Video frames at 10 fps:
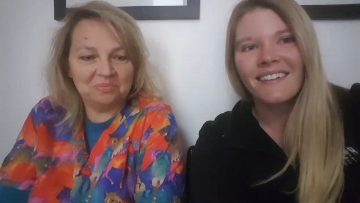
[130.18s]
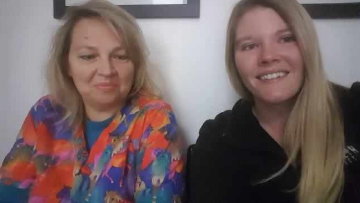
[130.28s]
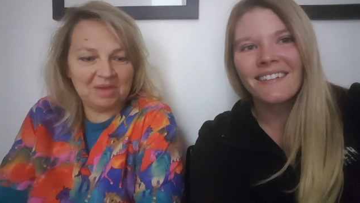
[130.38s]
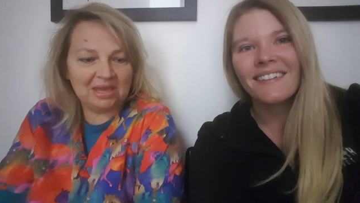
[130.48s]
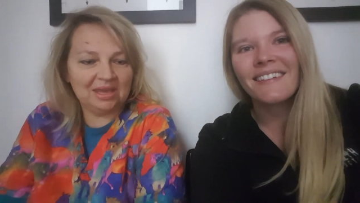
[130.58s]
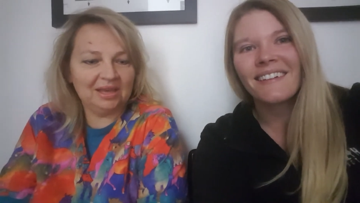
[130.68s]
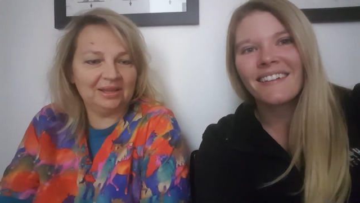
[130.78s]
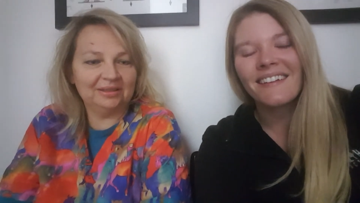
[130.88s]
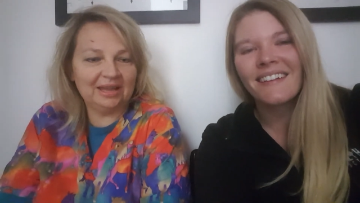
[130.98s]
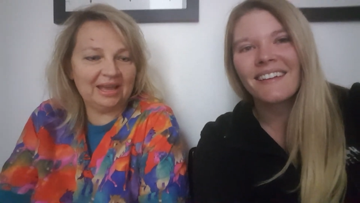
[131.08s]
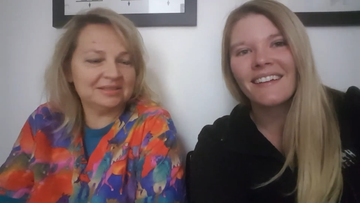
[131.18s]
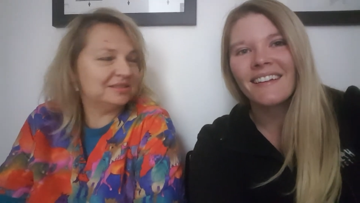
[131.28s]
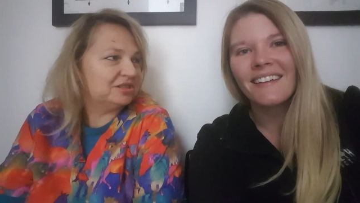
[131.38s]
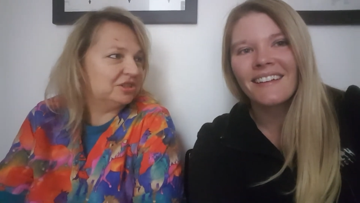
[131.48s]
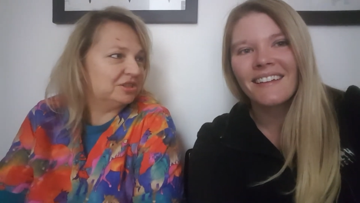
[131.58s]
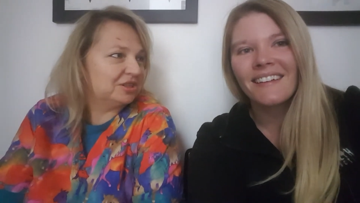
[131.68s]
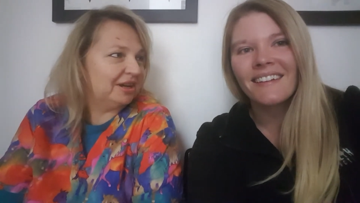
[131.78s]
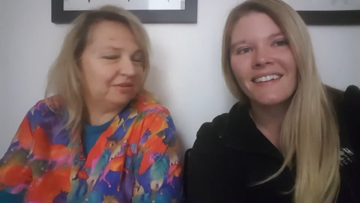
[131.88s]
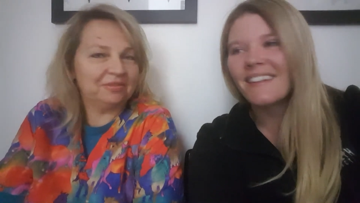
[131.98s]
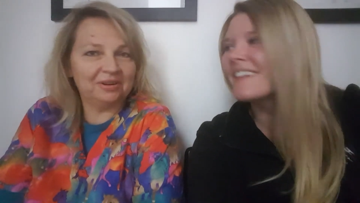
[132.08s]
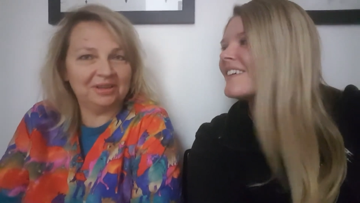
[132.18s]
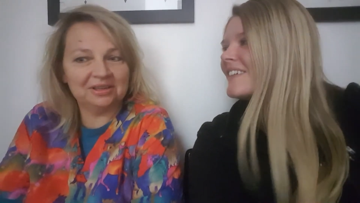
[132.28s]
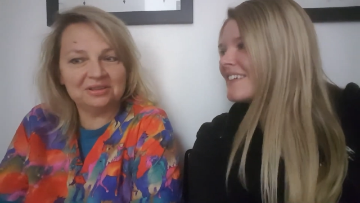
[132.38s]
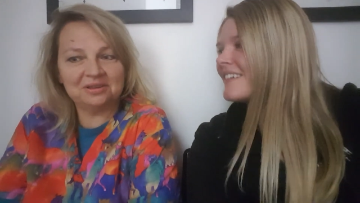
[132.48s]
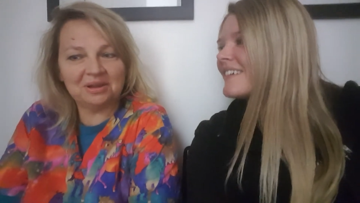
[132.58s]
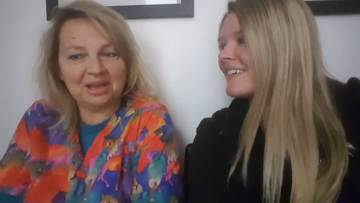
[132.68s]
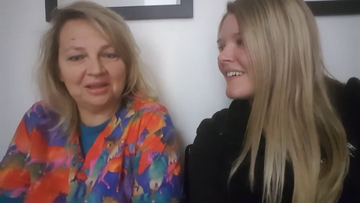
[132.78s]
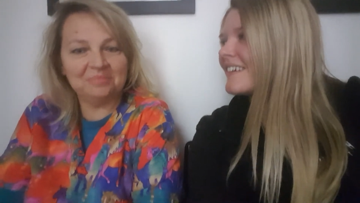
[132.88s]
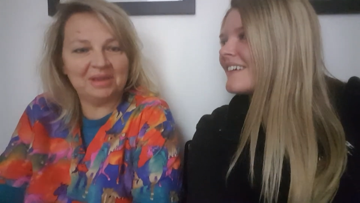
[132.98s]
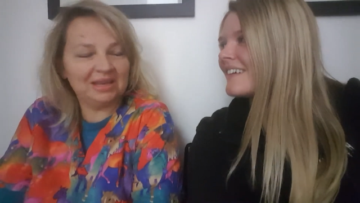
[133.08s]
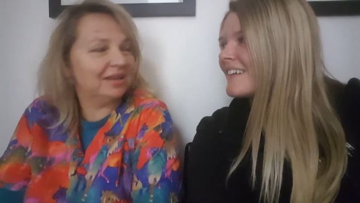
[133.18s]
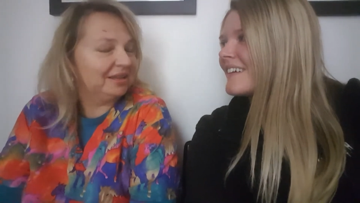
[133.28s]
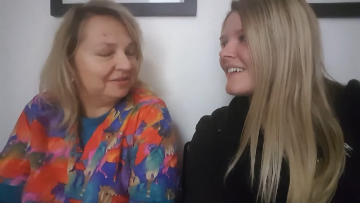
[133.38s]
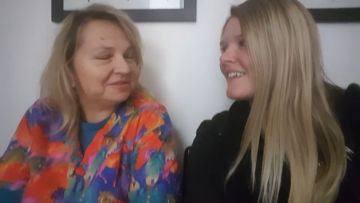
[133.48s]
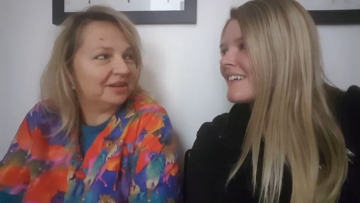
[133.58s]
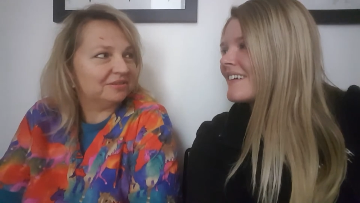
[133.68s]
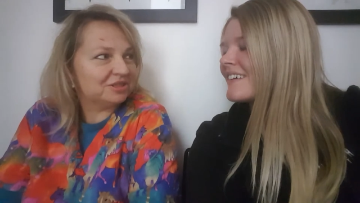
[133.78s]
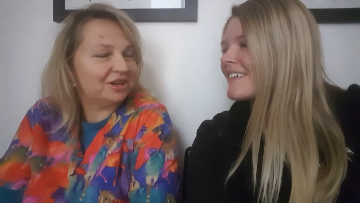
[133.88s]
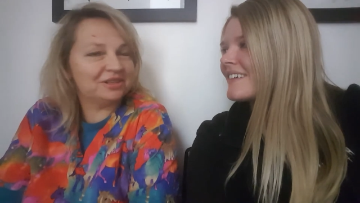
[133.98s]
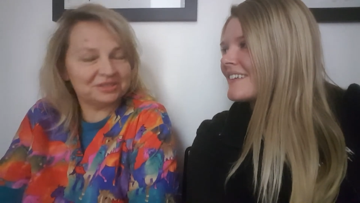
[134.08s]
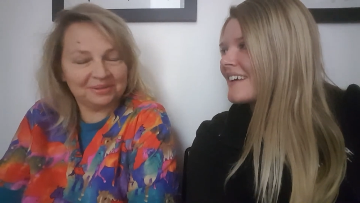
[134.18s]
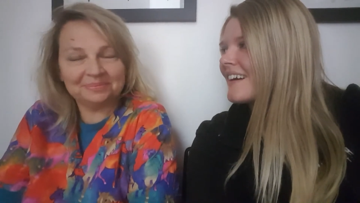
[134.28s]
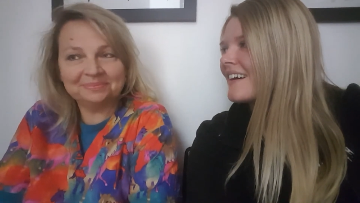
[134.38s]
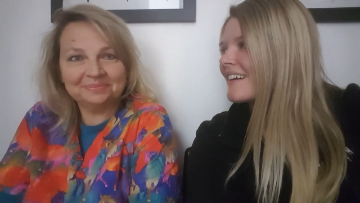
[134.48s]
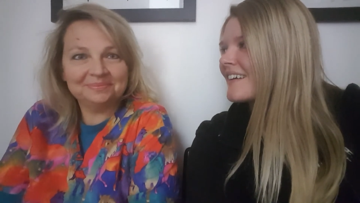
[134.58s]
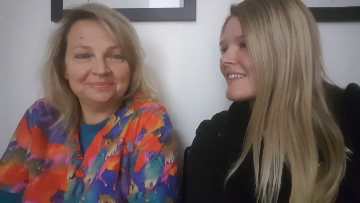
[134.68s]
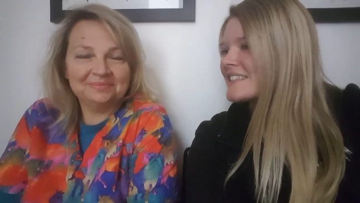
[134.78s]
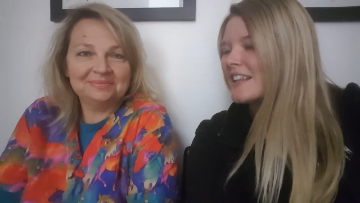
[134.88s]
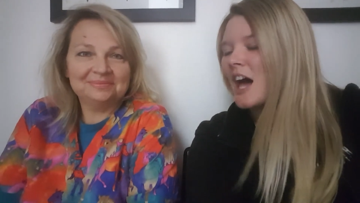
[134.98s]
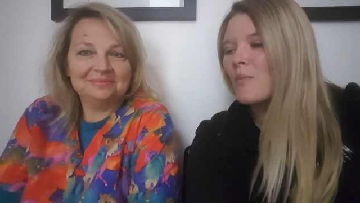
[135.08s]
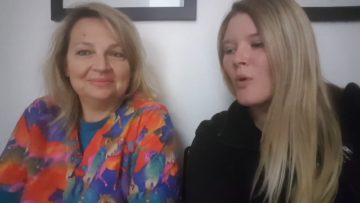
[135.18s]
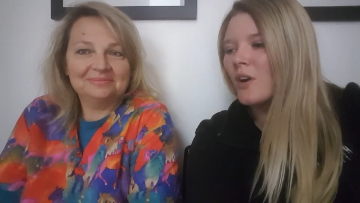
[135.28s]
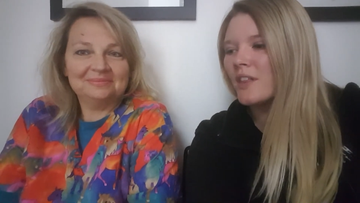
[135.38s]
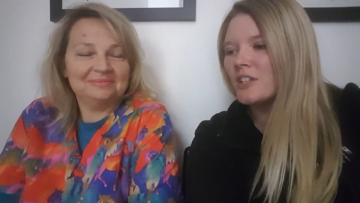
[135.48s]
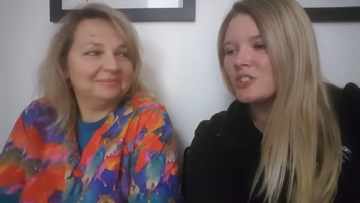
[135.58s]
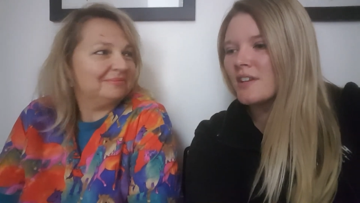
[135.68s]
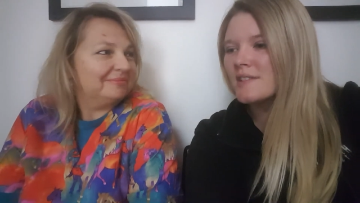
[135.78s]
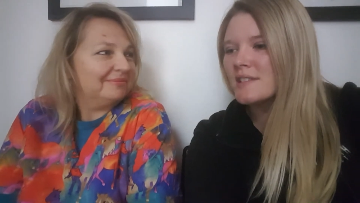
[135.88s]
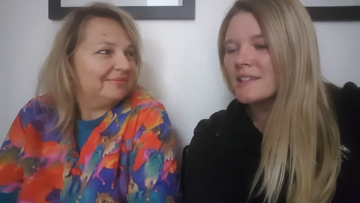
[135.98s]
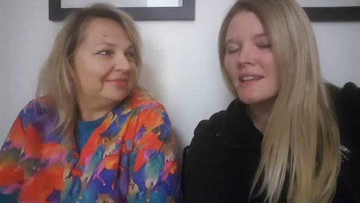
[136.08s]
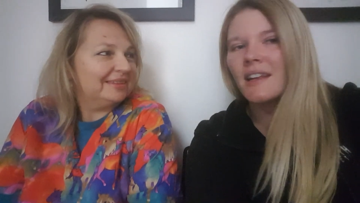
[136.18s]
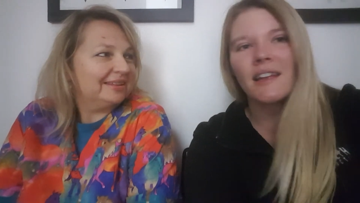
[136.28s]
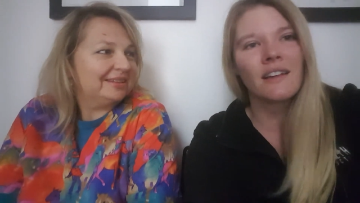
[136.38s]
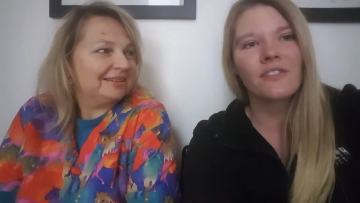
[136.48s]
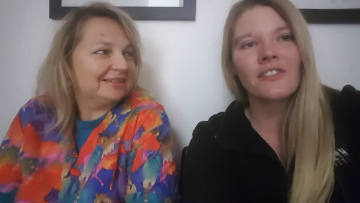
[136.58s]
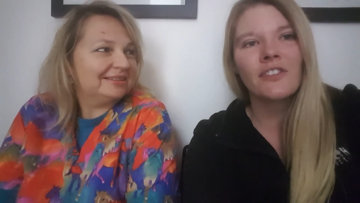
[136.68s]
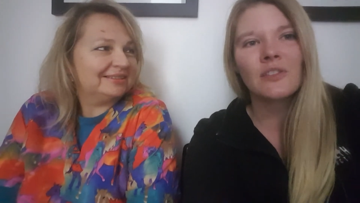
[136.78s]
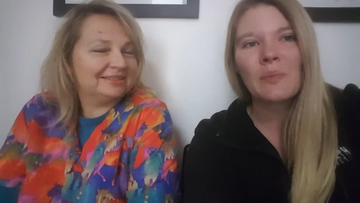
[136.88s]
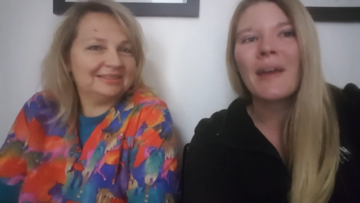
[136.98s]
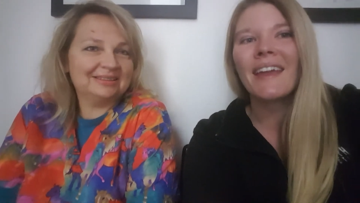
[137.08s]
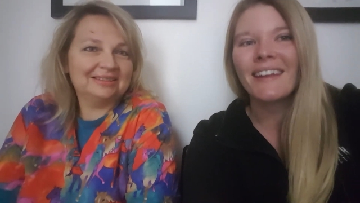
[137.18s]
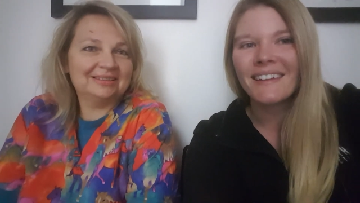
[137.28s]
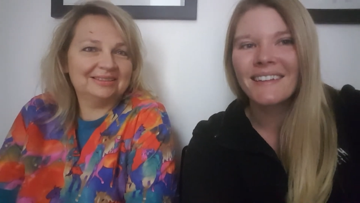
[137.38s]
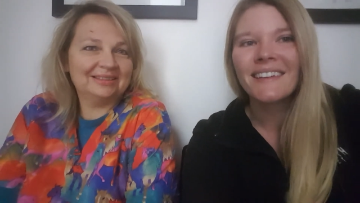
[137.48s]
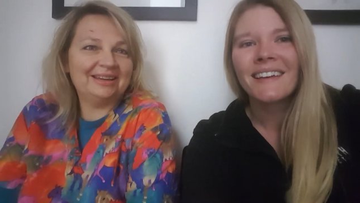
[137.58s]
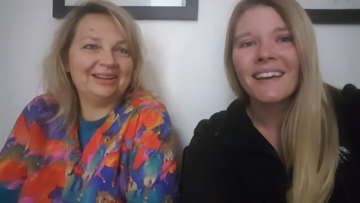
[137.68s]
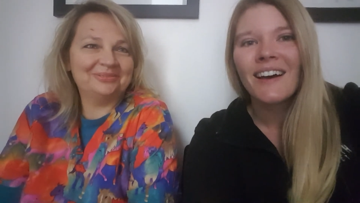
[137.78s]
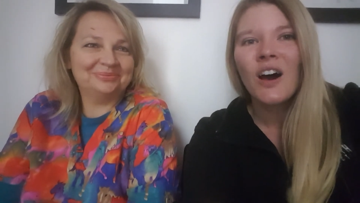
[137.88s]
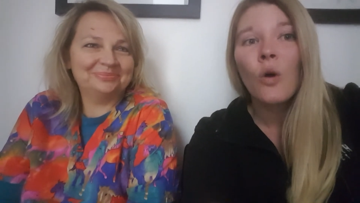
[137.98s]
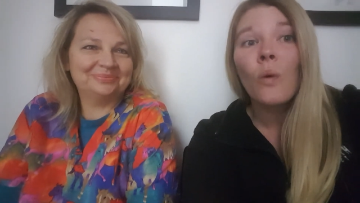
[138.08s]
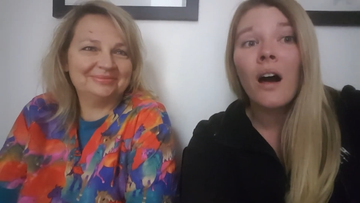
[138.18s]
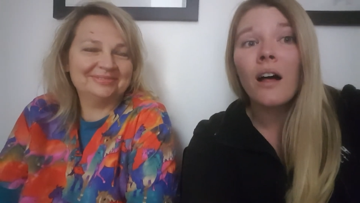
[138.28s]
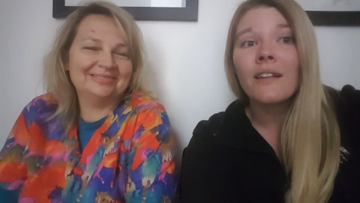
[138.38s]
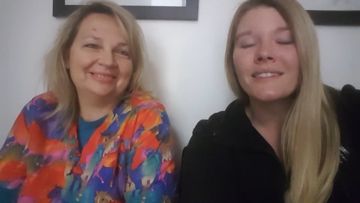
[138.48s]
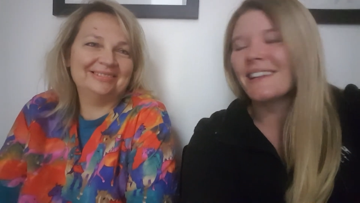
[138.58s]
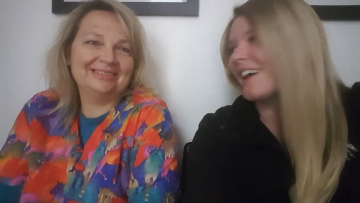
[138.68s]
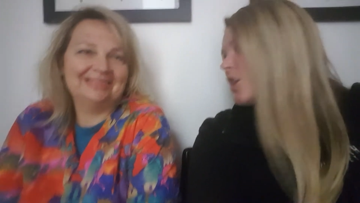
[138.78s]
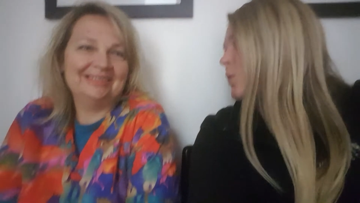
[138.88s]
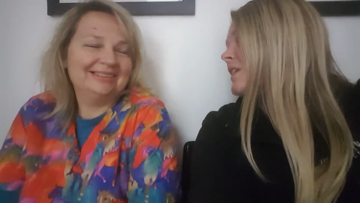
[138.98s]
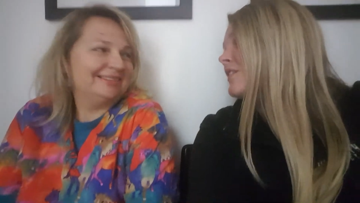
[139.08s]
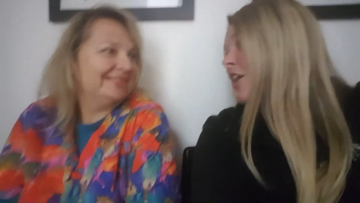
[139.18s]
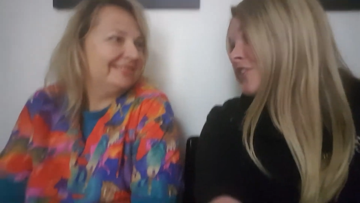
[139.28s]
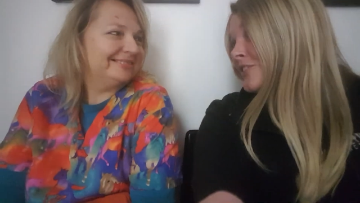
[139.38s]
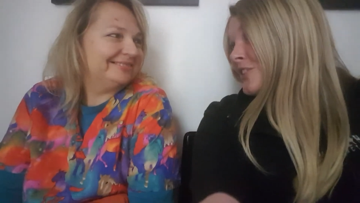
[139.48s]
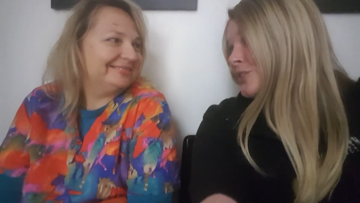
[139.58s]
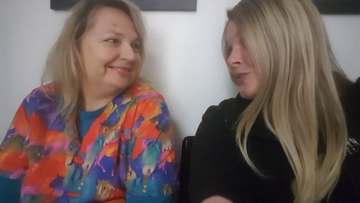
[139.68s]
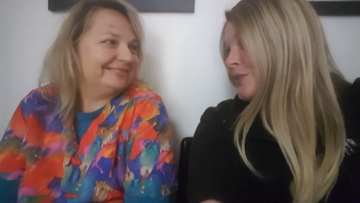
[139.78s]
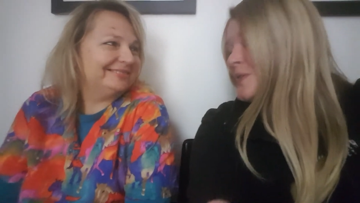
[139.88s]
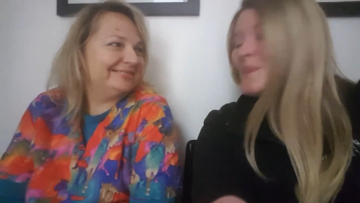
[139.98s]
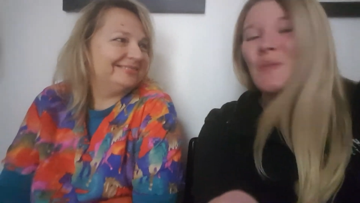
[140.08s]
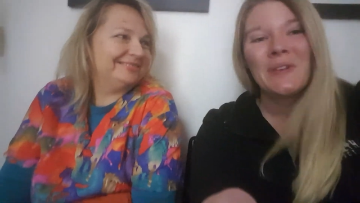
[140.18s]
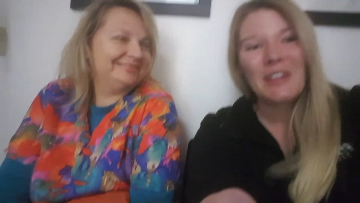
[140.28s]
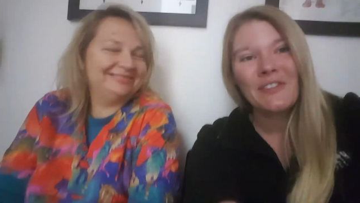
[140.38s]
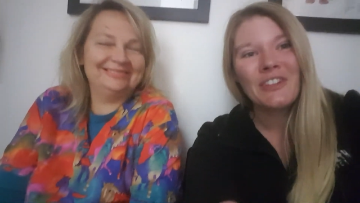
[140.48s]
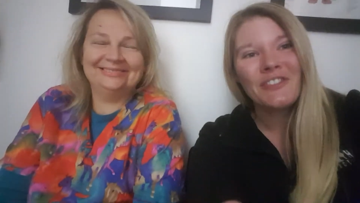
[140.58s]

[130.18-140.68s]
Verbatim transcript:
Speaker 1: making a last-ditch effort and, and making a lifestyle change. Yeah,
Speaker 2: it's a lot more than just getting free from pain.
Speaker 1: Yeah.
Speaker 2: Well, Donna, we love you. We love your